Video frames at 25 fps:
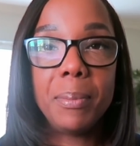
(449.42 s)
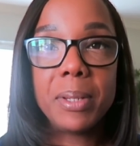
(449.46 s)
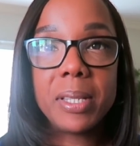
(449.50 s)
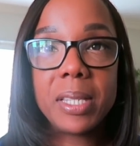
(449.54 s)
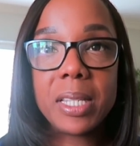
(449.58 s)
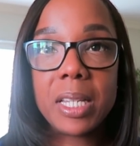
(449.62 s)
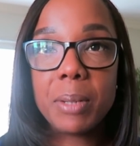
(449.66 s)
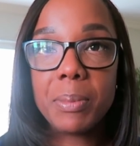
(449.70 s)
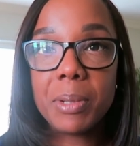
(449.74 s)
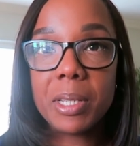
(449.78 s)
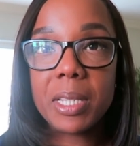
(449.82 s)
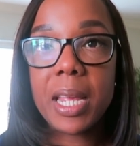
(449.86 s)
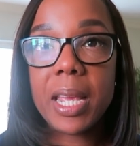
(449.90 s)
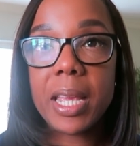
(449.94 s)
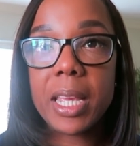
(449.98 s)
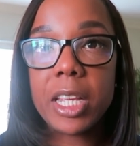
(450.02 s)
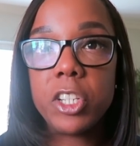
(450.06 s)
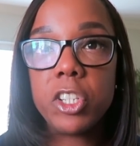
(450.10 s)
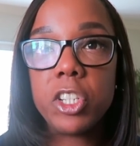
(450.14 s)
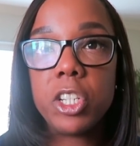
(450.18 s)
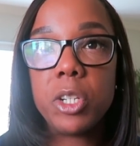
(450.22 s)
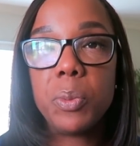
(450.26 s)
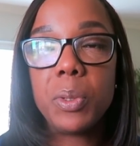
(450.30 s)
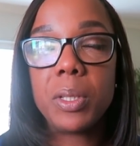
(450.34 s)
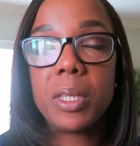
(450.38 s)
seem to take
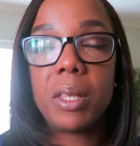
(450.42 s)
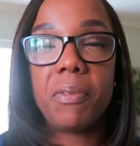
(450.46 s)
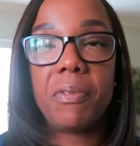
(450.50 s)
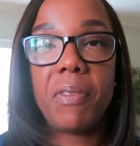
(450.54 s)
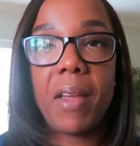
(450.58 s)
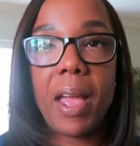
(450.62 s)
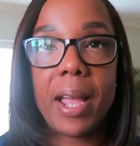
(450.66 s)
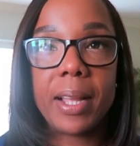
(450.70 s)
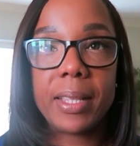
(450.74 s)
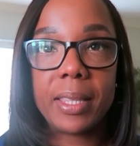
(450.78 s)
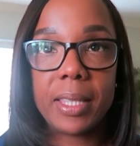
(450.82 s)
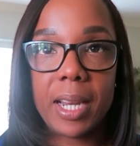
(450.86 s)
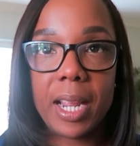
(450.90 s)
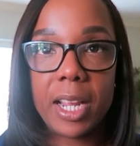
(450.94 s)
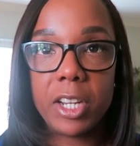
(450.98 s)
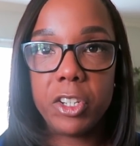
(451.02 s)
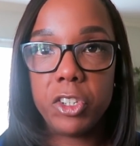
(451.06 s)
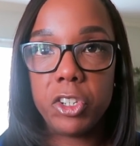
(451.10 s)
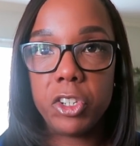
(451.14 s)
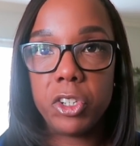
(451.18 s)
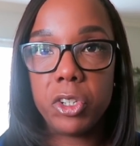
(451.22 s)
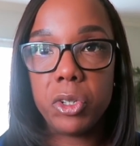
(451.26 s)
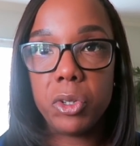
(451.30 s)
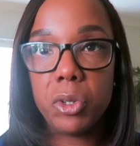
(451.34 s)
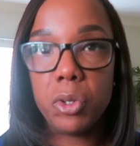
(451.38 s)
issue with the fact that I
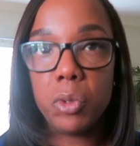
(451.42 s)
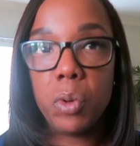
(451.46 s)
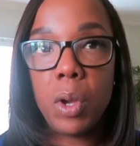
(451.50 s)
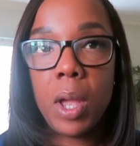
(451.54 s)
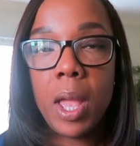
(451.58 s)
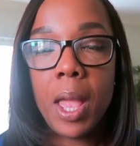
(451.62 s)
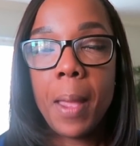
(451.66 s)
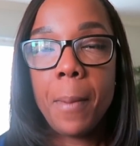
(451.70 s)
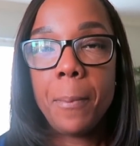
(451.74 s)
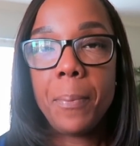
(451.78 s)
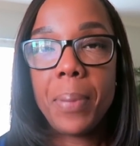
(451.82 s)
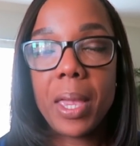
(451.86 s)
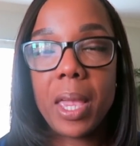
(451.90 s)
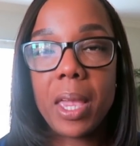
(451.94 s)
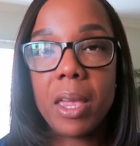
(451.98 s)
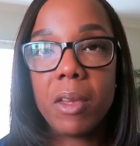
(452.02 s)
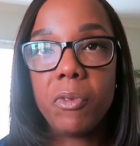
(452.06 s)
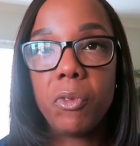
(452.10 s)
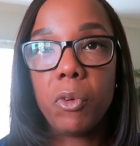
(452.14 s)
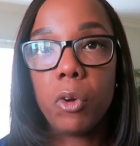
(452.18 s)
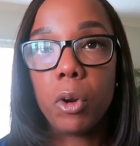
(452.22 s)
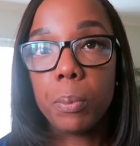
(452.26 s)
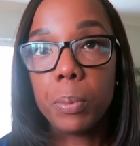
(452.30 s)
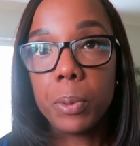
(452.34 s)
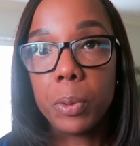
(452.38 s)
do pay
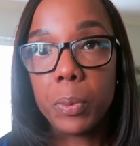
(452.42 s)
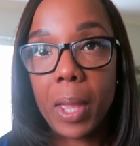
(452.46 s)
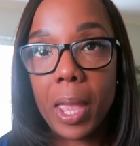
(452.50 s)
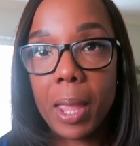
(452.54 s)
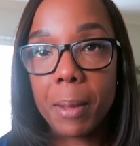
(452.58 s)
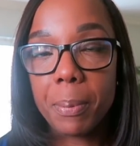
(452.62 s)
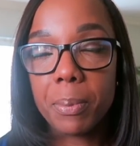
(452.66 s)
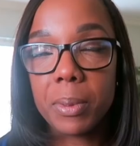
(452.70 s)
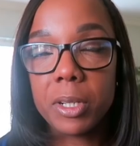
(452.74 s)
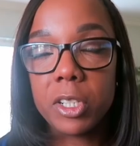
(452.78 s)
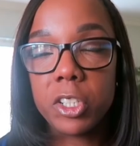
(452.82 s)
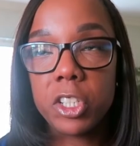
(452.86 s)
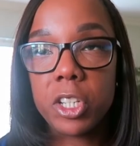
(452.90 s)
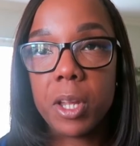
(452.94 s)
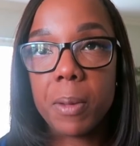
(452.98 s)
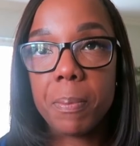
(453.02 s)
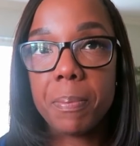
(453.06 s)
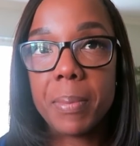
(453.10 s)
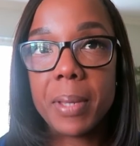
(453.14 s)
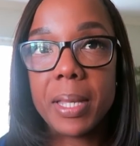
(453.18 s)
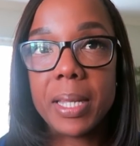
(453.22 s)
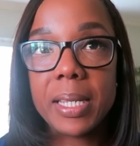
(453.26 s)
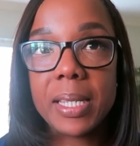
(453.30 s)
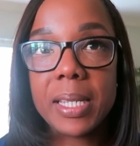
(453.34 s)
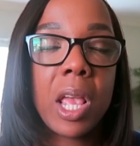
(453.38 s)
for Blue Apron
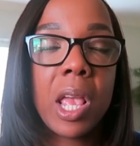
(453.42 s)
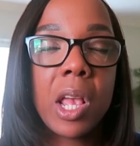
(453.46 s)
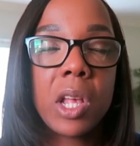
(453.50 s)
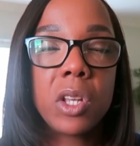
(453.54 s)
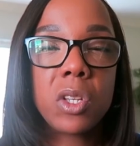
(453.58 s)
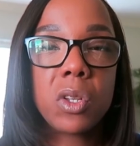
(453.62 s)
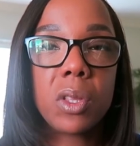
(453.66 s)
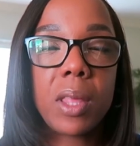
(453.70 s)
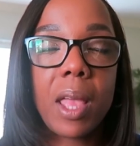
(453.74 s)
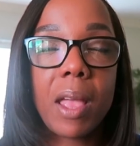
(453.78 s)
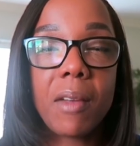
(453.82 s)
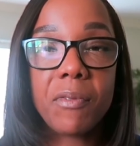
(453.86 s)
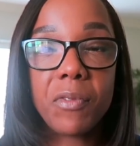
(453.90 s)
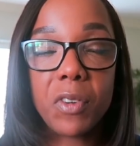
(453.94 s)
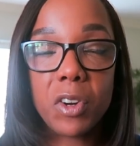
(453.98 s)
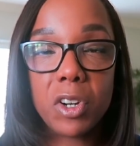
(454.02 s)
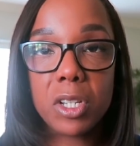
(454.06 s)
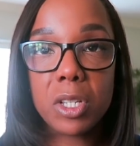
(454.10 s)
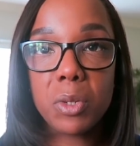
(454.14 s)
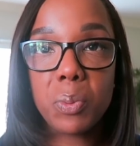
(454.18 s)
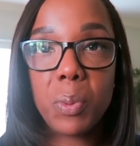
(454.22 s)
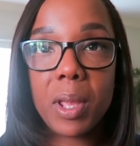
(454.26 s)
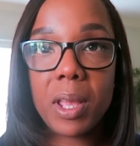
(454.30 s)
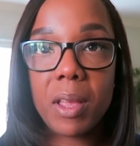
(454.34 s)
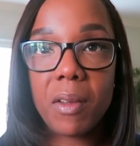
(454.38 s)
shipments. So that
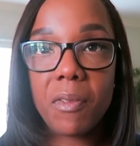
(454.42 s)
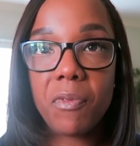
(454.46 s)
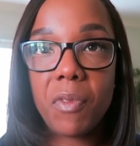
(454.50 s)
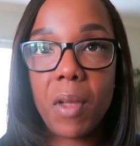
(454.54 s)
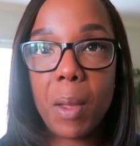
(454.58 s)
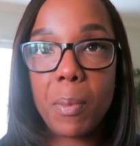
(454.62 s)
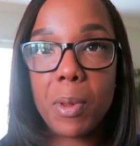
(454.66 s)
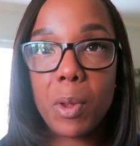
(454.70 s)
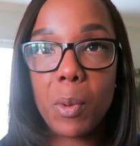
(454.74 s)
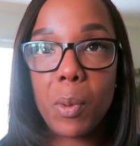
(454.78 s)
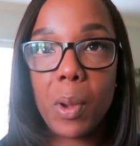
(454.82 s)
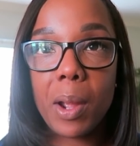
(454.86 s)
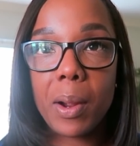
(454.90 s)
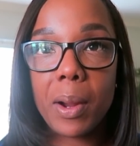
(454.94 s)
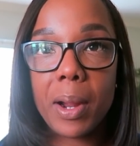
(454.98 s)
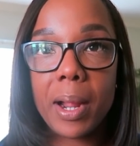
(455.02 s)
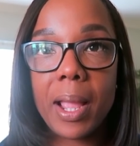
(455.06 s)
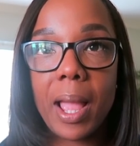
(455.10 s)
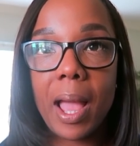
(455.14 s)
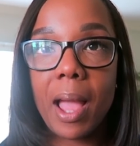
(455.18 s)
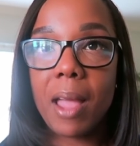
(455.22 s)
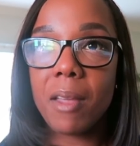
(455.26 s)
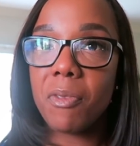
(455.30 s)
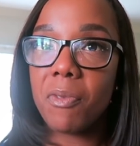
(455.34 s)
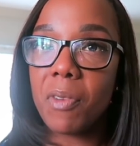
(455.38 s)
first week of
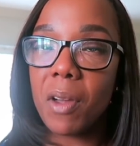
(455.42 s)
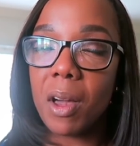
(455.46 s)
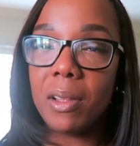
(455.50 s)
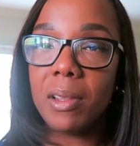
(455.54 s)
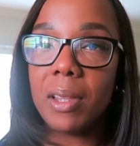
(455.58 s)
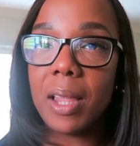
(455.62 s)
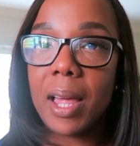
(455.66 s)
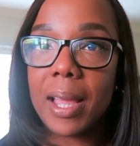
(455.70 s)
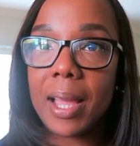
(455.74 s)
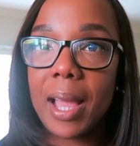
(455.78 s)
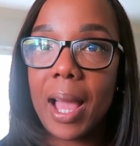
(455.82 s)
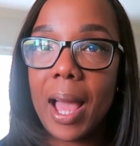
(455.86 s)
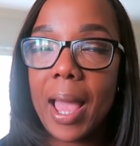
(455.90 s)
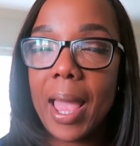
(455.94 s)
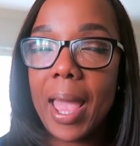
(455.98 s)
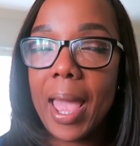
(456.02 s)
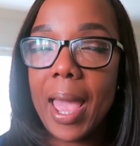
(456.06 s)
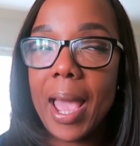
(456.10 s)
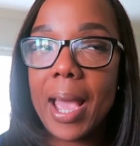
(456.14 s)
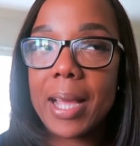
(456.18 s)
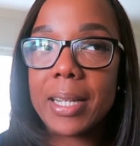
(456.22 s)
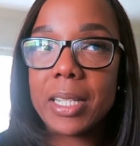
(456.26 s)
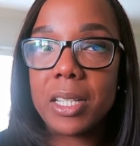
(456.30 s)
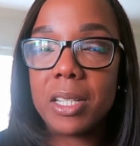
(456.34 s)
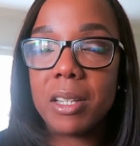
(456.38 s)
February, I felt like I
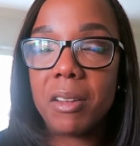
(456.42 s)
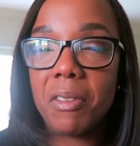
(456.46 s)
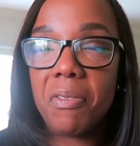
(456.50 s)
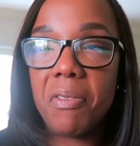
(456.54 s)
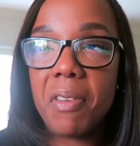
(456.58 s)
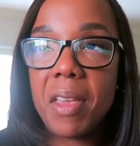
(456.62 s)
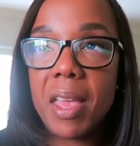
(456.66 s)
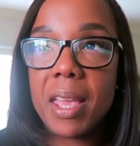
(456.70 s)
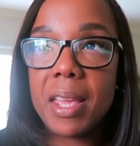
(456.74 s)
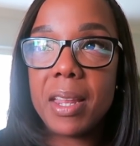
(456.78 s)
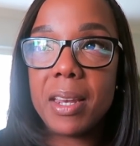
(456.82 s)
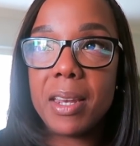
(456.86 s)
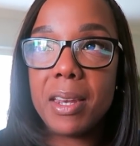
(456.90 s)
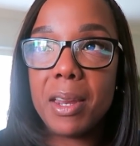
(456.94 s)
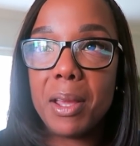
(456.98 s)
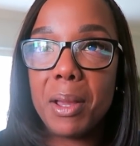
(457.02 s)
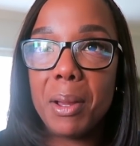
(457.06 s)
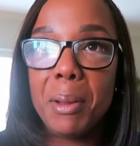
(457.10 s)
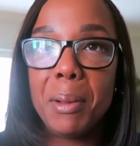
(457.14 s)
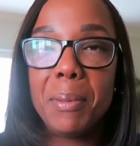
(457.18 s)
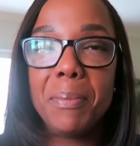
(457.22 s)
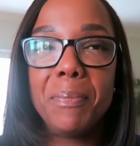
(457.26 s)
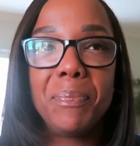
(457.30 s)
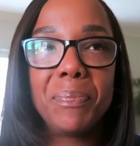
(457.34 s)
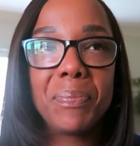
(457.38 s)
had to defend
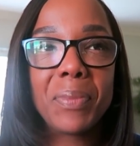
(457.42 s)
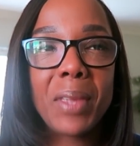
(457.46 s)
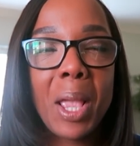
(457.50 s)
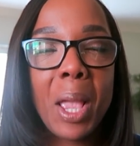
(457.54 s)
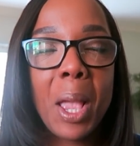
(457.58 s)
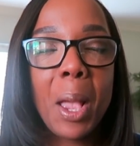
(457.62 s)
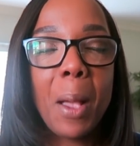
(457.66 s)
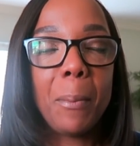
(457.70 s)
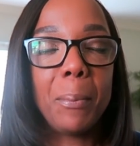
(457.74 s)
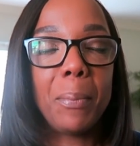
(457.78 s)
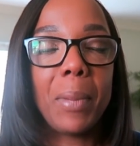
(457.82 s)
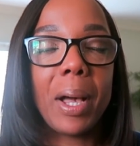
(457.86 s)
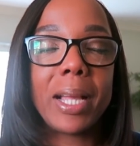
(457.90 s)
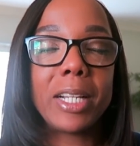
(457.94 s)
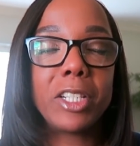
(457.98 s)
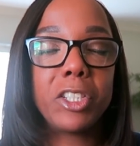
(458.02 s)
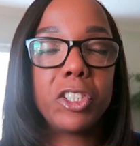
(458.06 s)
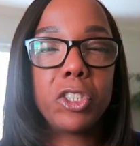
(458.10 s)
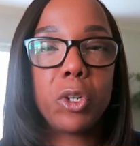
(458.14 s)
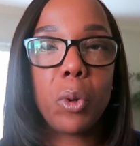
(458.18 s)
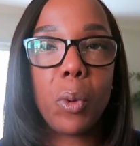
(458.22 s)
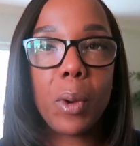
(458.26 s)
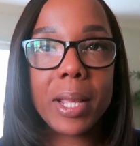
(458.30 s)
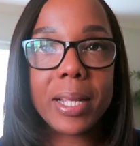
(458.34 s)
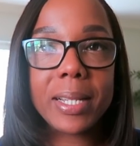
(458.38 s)
my
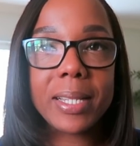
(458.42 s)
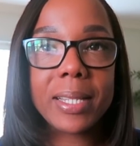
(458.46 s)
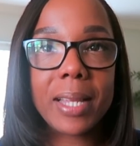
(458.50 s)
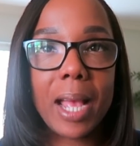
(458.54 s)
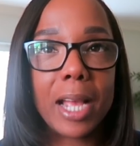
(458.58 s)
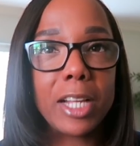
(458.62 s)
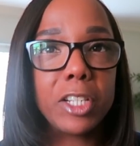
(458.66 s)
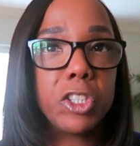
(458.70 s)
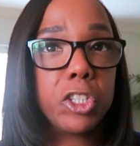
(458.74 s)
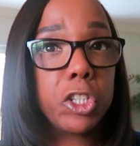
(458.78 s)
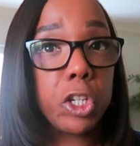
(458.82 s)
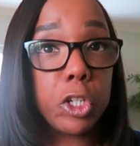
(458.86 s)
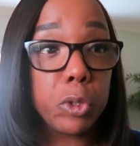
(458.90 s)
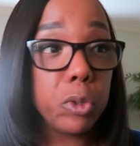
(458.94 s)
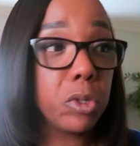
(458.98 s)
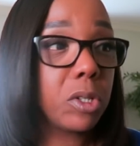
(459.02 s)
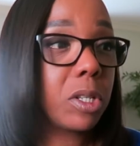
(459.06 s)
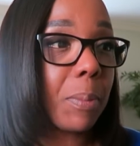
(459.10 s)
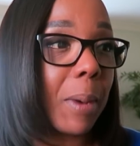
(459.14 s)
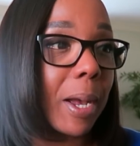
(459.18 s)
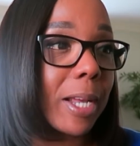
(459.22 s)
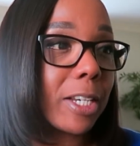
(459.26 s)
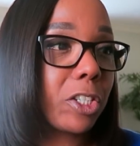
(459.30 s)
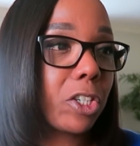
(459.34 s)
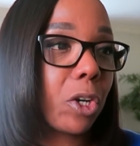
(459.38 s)
choice. I choose
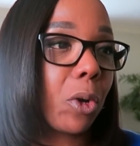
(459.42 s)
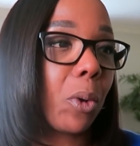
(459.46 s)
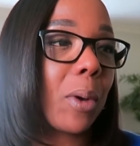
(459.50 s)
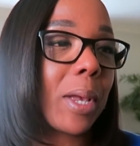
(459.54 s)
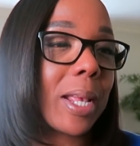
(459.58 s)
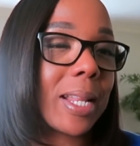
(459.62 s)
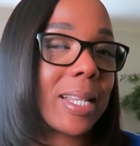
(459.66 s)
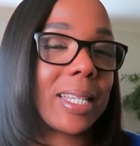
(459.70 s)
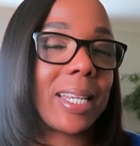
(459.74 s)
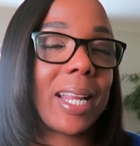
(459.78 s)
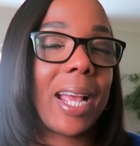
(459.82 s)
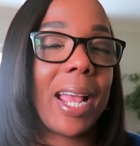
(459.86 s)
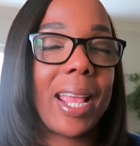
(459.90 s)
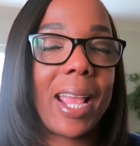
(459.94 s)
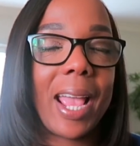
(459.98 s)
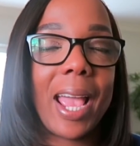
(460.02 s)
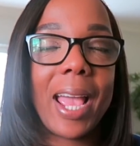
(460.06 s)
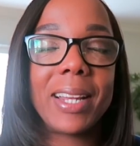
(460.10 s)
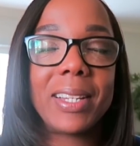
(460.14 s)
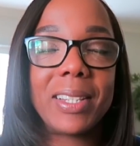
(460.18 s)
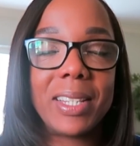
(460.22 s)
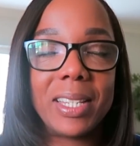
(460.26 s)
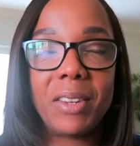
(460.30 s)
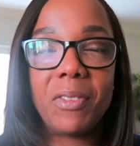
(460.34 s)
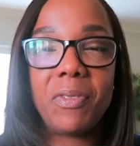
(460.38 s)
my choice, and I
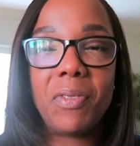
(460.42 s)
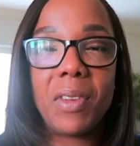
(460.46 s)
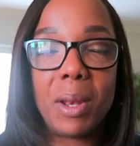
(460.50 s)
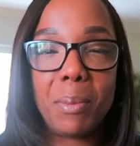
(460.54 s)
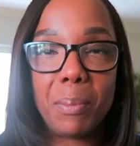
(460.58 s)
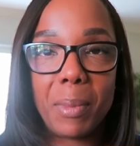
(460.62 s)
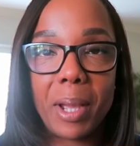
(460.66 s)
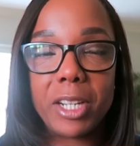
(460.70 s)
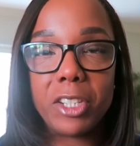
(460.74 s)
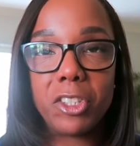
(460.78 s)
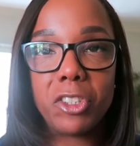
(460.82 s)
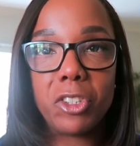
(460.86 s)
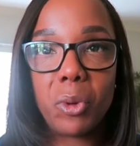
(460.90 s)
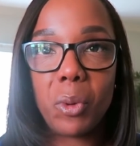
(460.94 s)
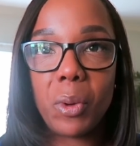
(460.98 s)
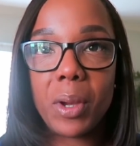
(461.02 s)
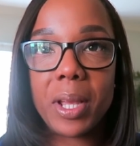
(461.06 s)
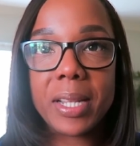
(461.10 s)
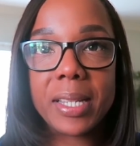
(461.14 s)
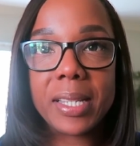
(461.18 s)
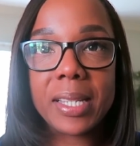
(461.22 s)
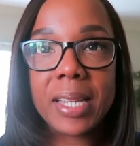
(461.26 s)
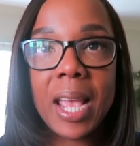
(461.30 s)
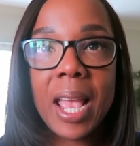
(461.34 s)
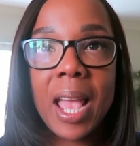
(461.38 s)
had to defend my
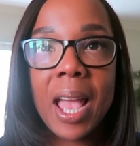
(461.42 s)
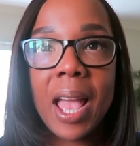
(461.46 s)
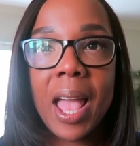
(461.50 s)
choice